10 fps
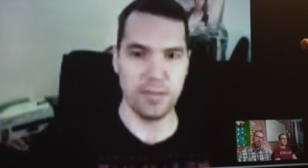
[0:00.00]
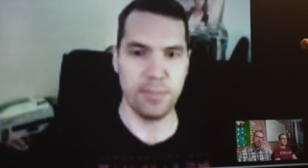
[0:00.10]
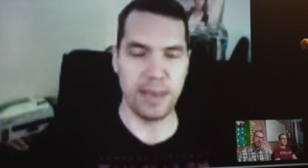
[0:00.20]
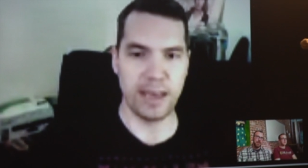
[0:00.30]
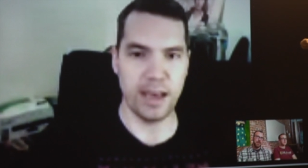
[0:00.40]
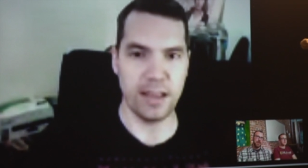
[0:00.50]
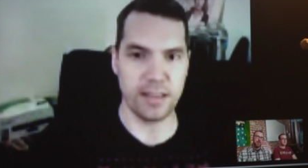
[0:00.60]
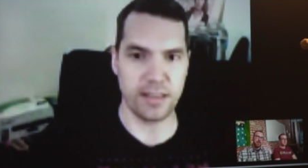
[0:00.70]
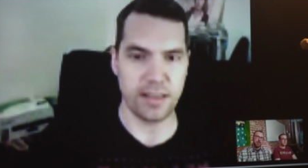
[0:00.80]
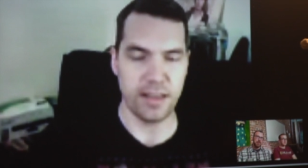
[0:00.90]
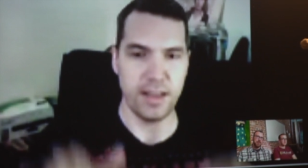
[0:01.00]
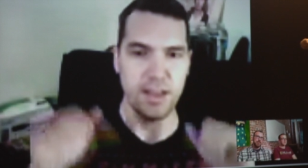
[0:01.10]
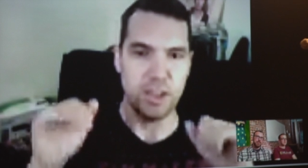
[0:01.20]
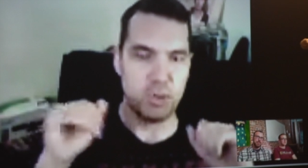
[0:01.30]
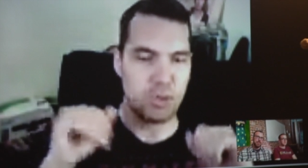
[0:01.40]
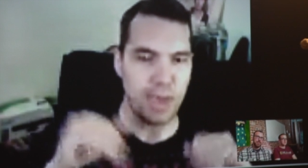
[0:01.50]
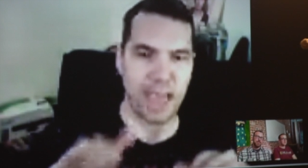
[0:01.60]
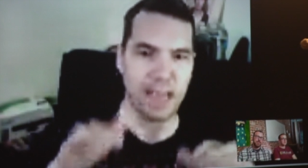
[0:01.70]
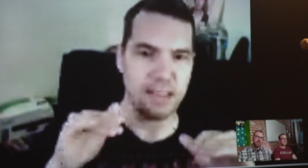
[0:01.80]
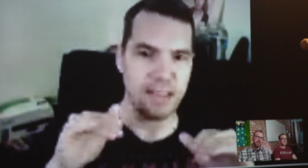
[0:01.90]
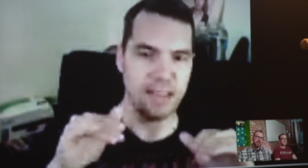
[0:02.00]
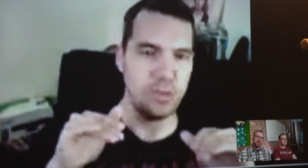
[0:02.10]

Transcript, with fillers: because you can't